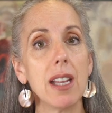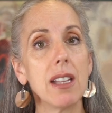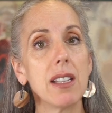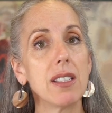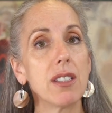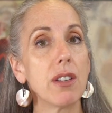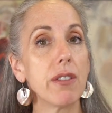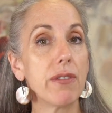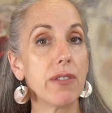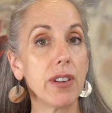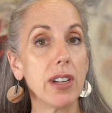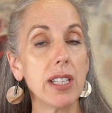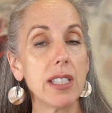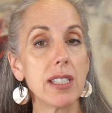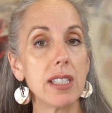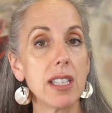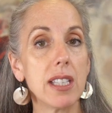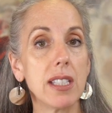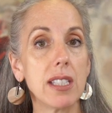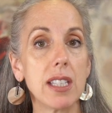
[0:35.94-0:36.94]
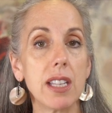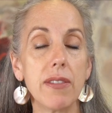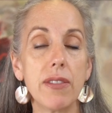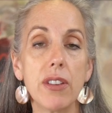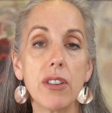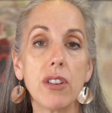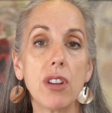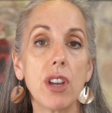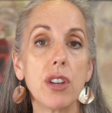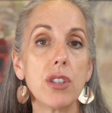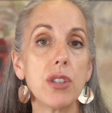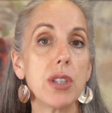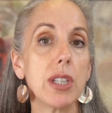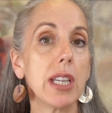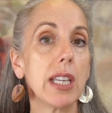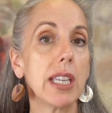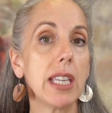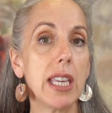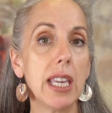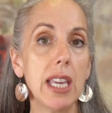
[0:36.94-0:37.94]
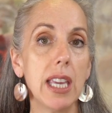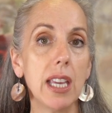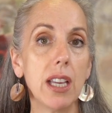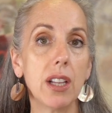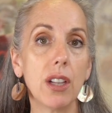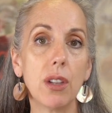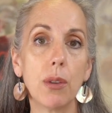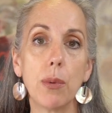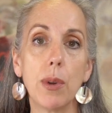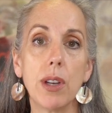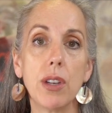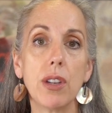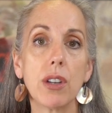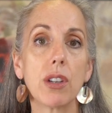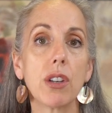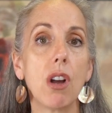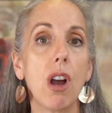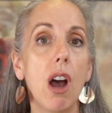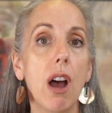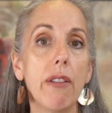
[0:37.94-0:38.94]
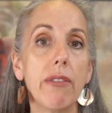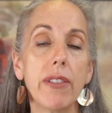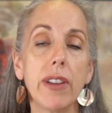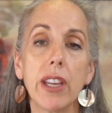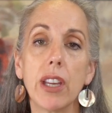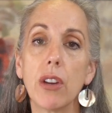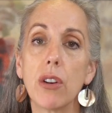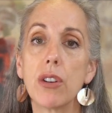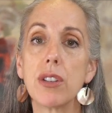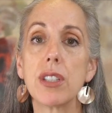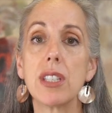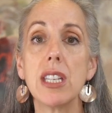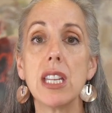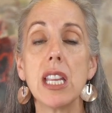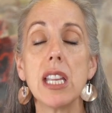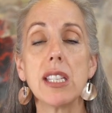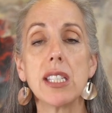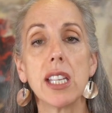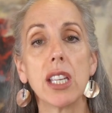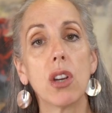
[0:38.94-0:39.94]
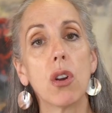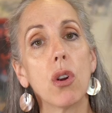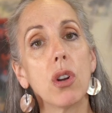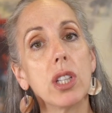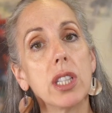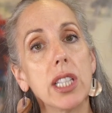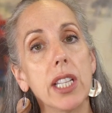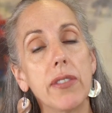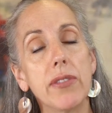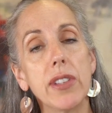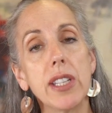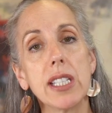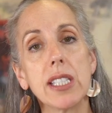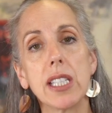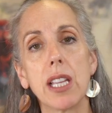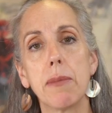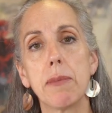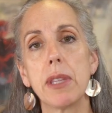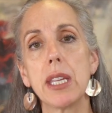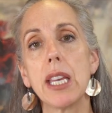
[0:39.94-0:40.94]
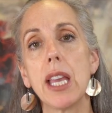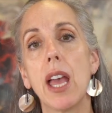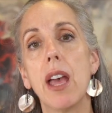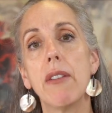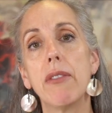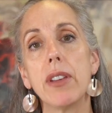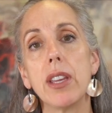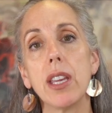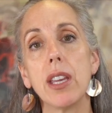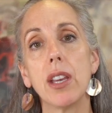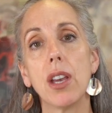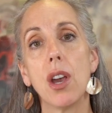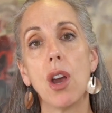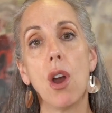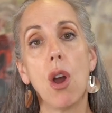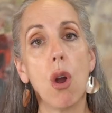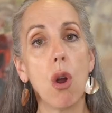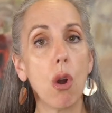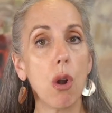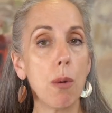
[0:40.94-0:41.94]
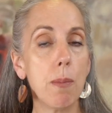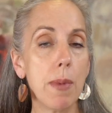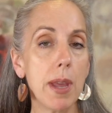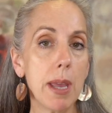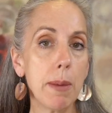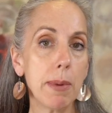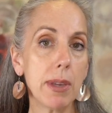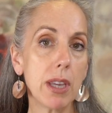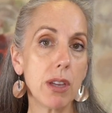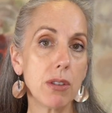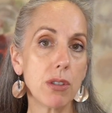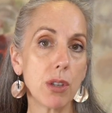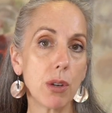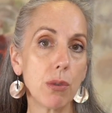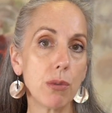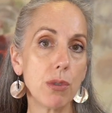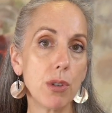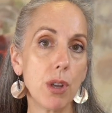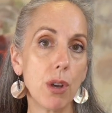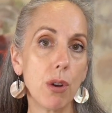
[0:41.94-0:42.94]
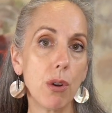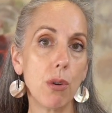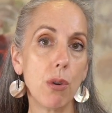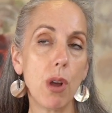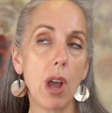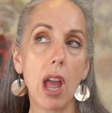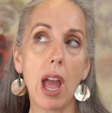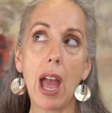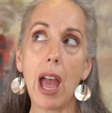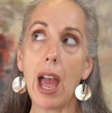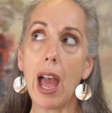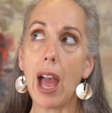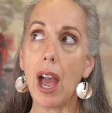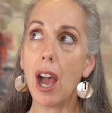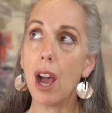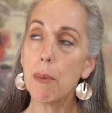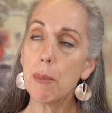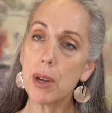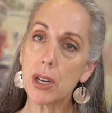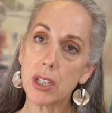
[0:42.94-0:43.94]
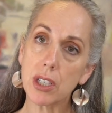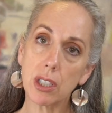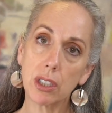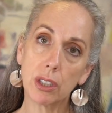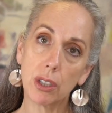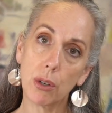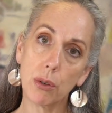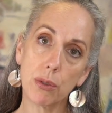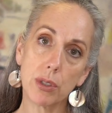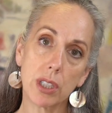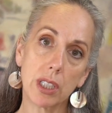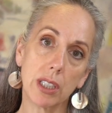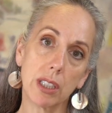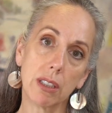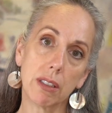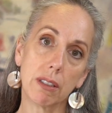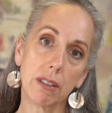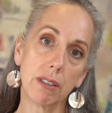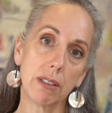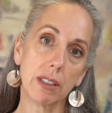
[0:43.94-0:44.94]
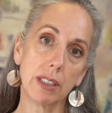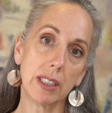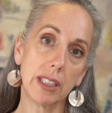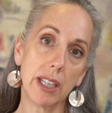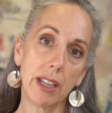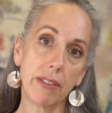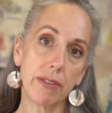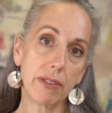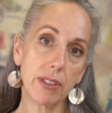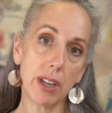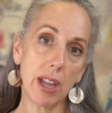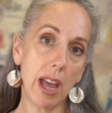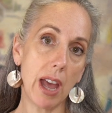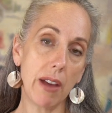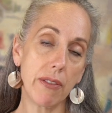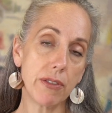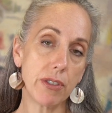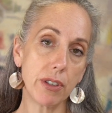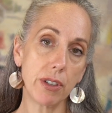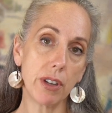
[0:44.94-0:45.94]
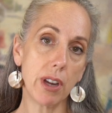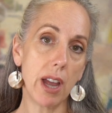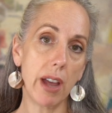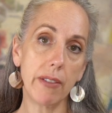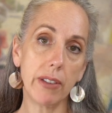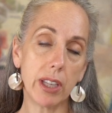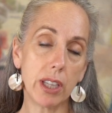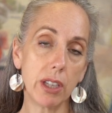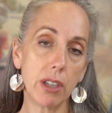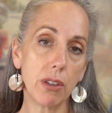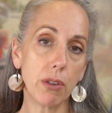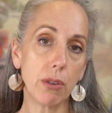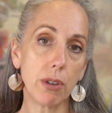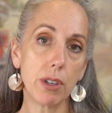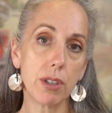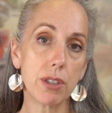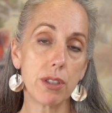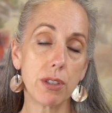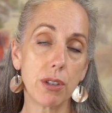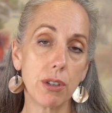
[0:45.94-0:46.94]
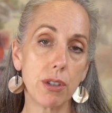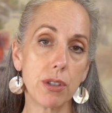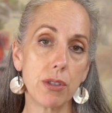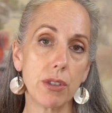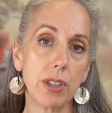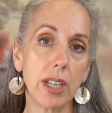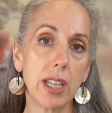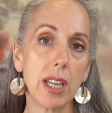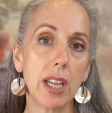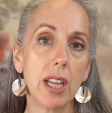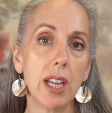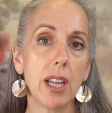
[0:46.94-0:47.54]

So for instance, if you're not doing a Kegel when you're coughing or sneezing or lifting something heavy, or maybe you don't know how much load to lift after having your surgery.